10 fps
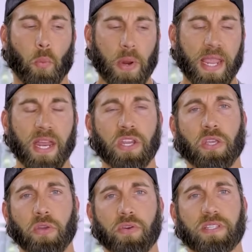We can
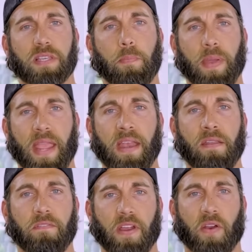use the
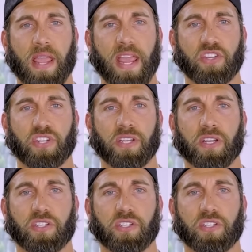pin variation